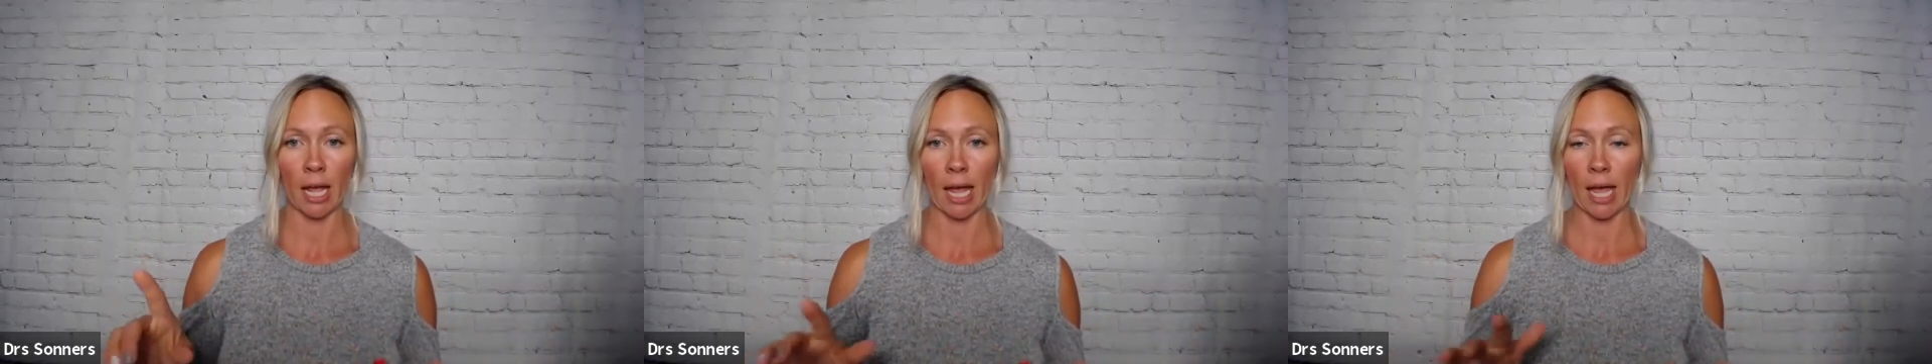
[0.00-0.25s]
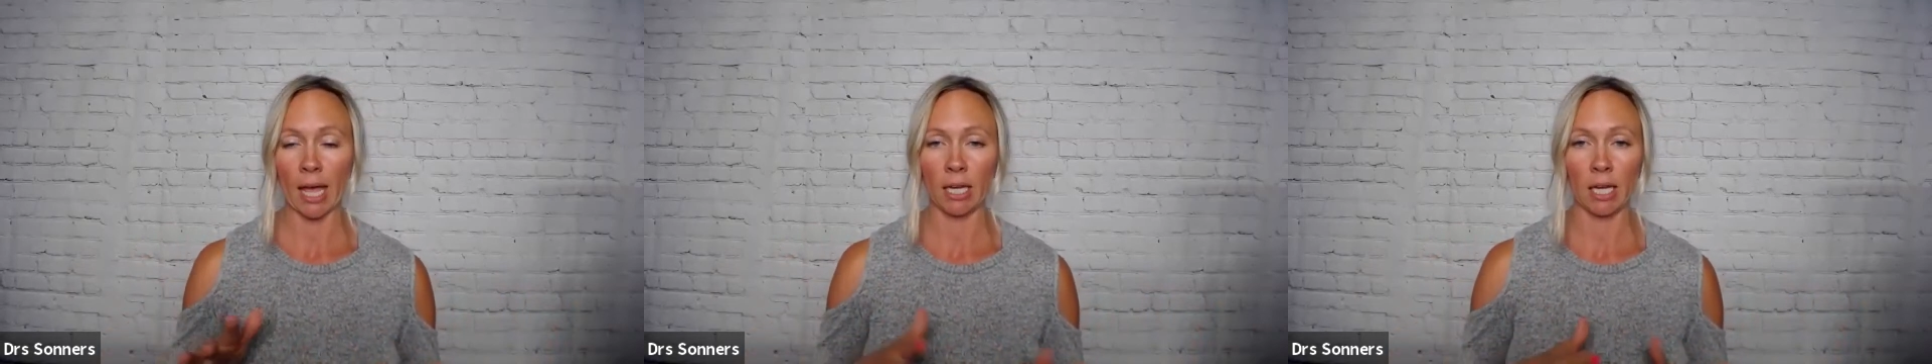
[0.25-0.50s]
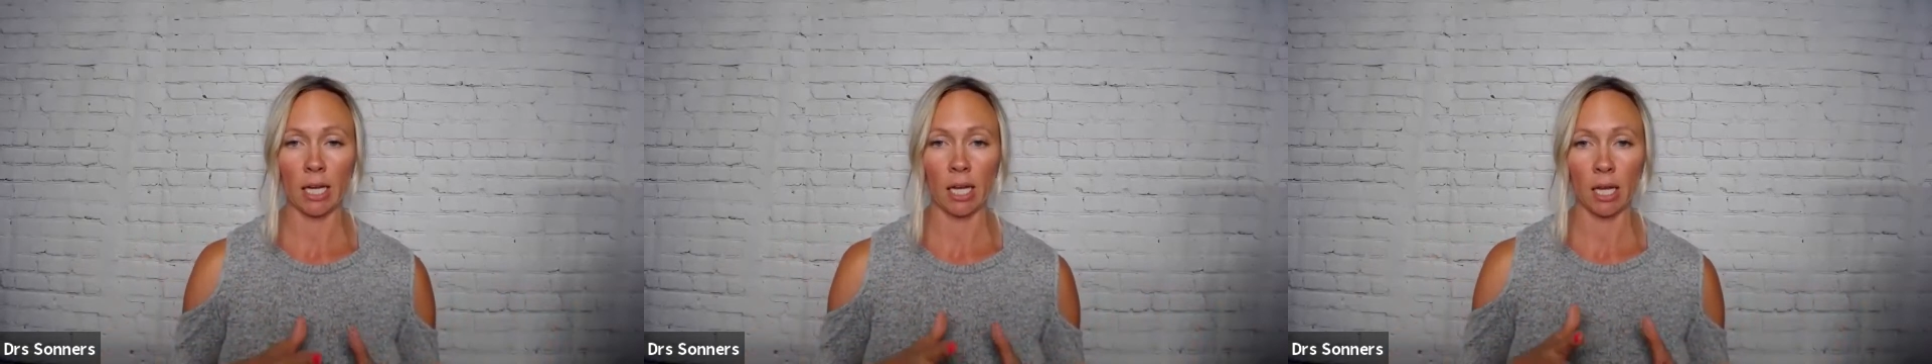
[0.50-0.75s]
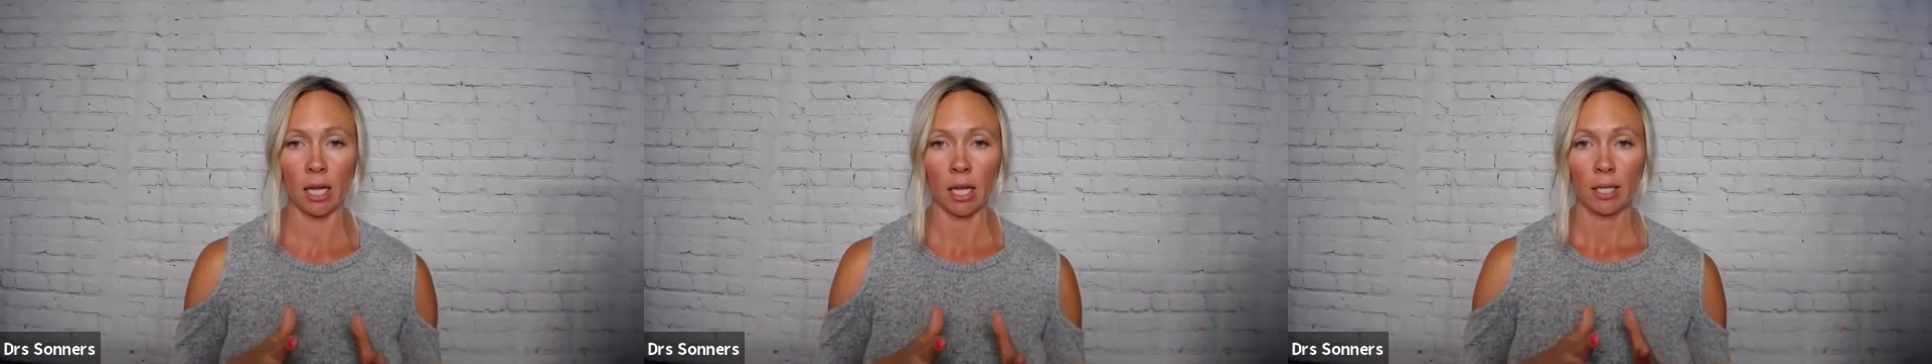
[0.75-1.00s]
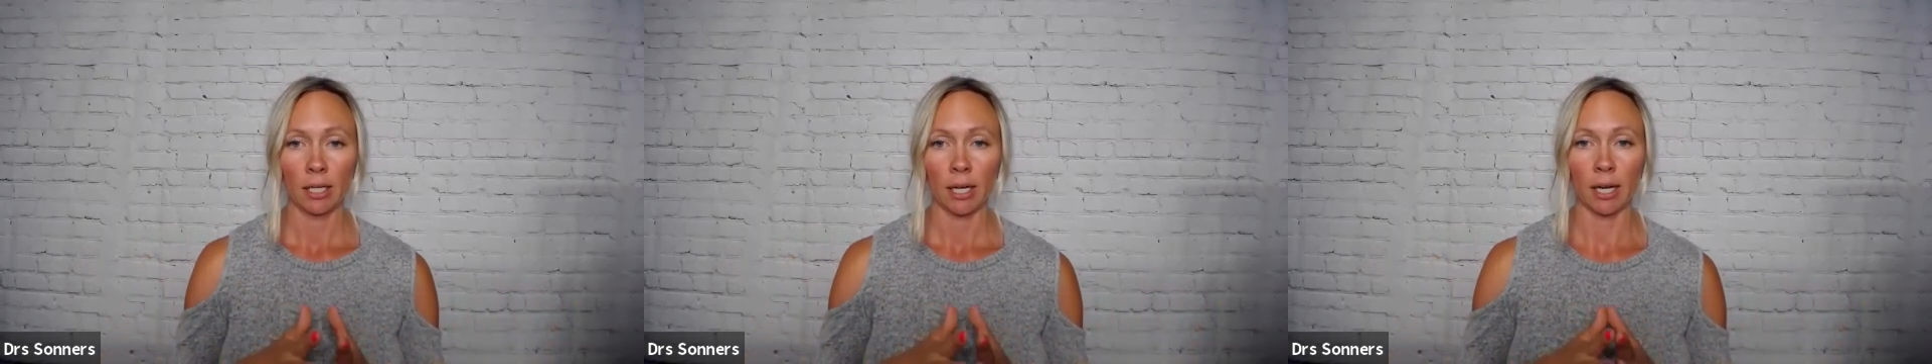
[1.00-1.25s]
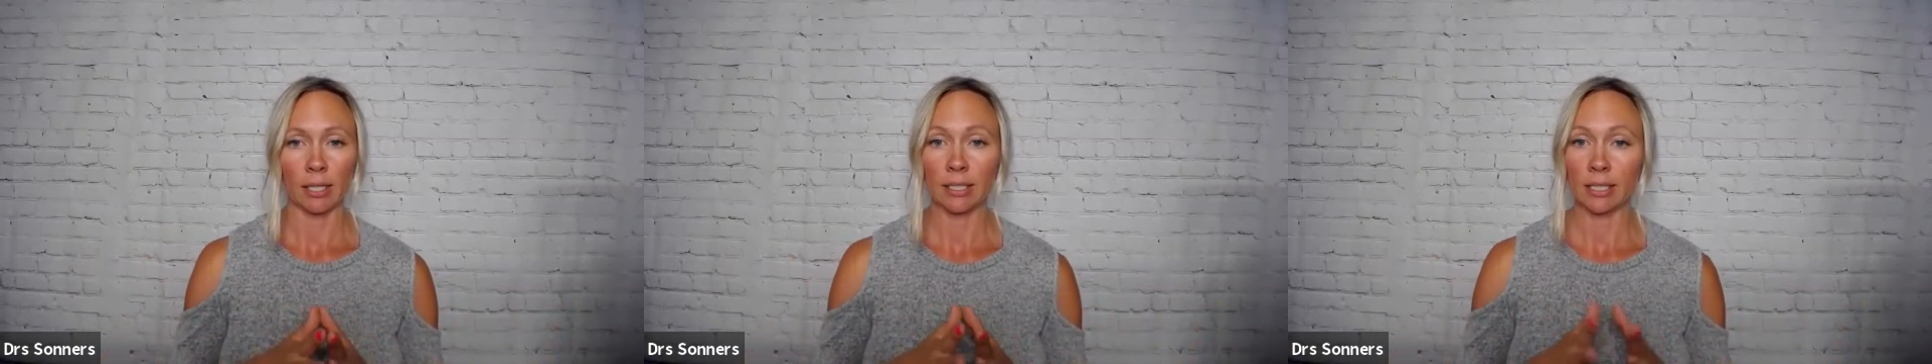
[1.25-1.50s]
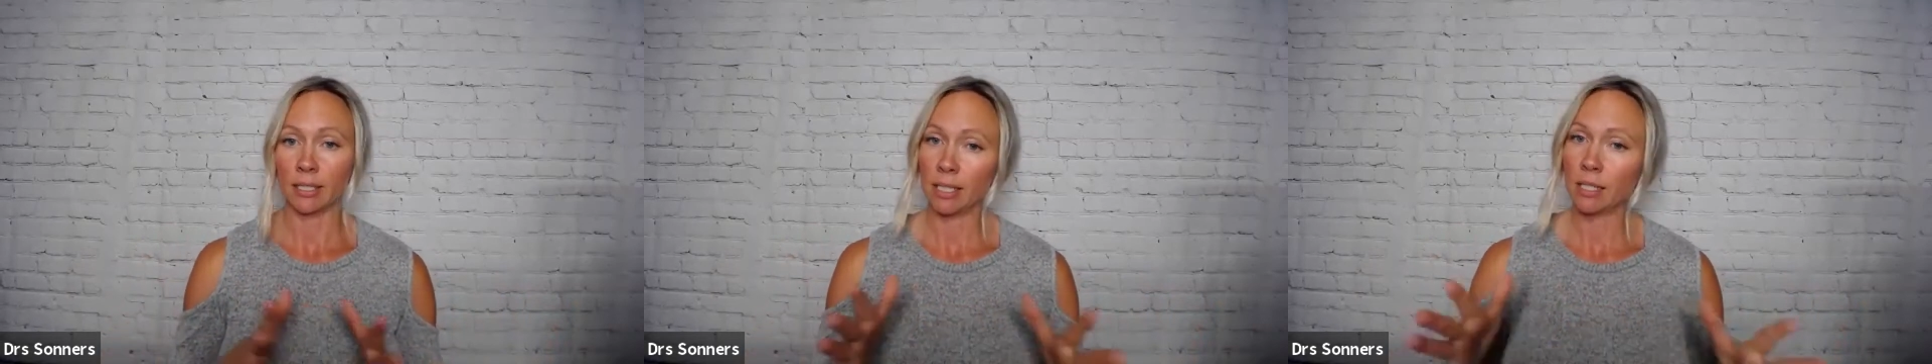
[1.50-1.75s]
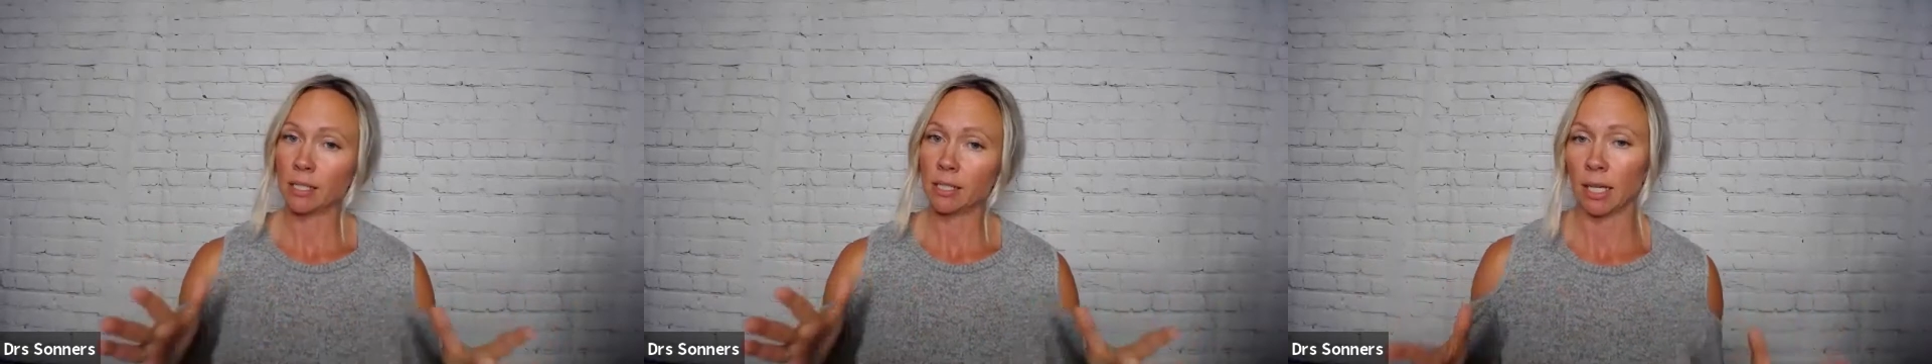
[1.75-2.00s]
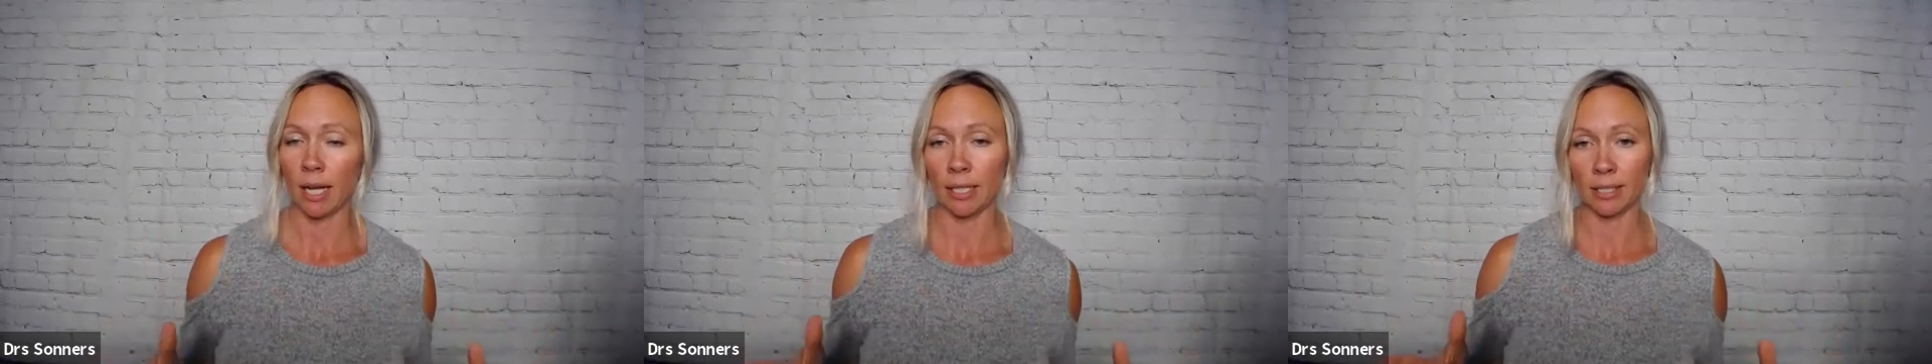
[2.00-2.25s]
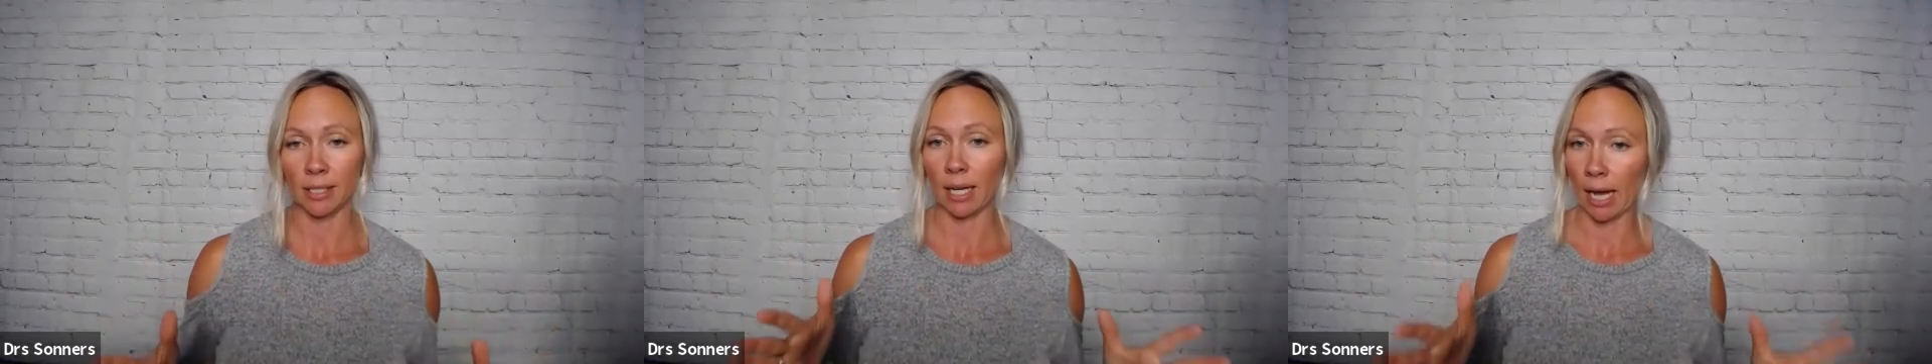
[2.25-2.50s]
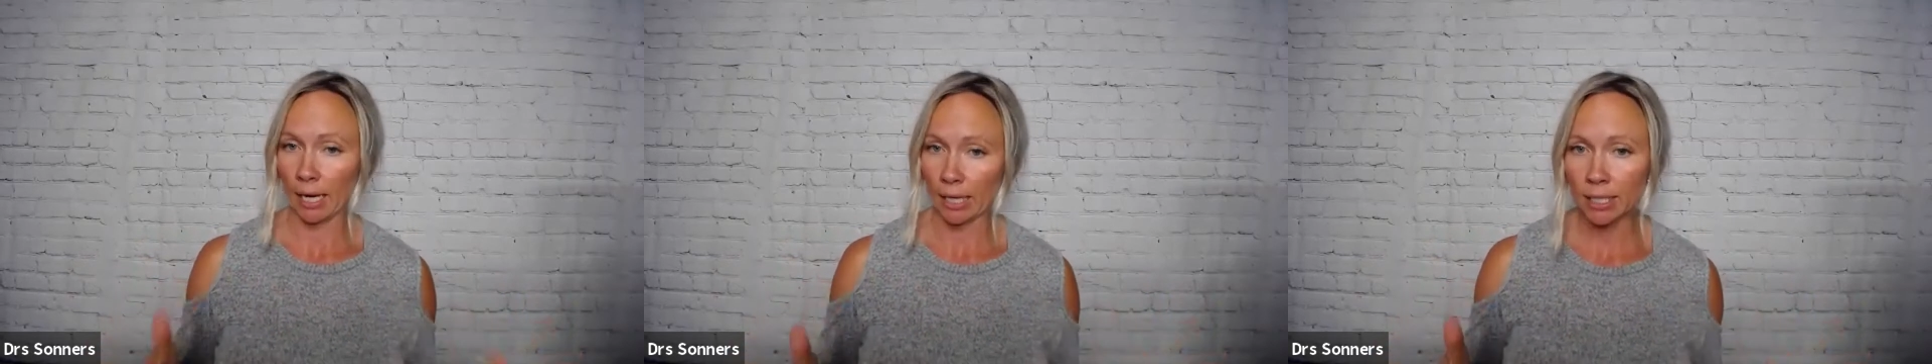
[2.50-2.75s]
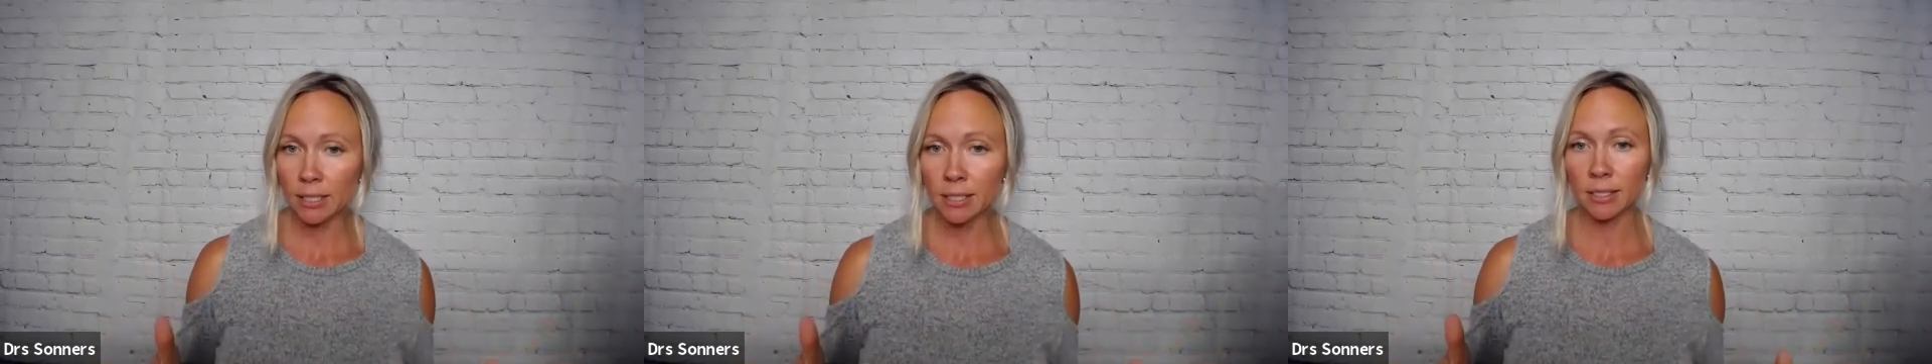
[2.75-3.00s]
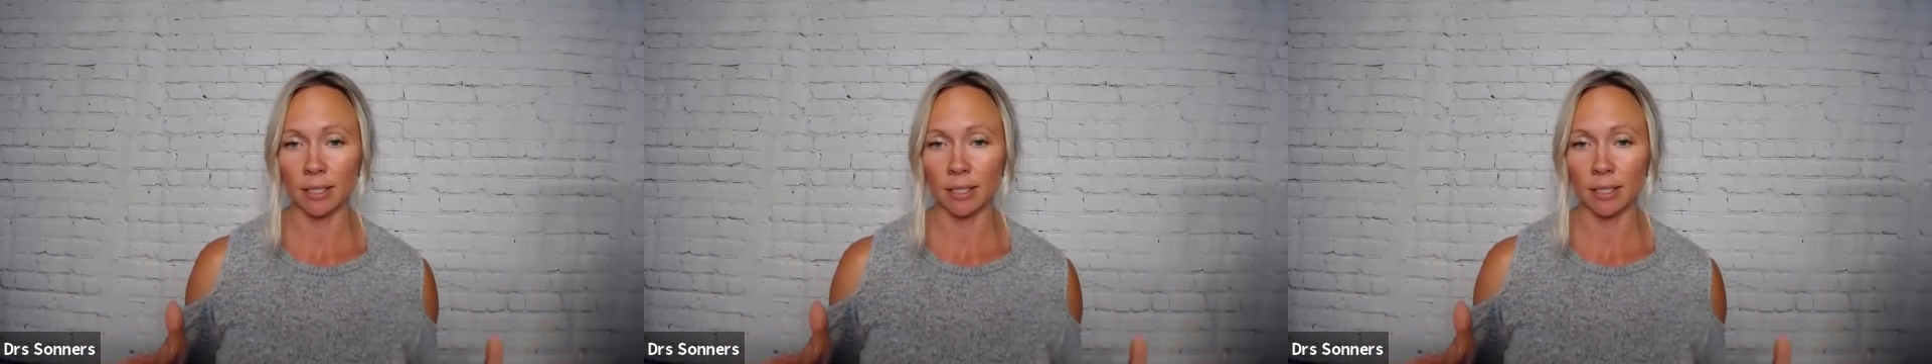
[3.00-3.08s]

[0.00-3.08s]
Any disease that ends in itis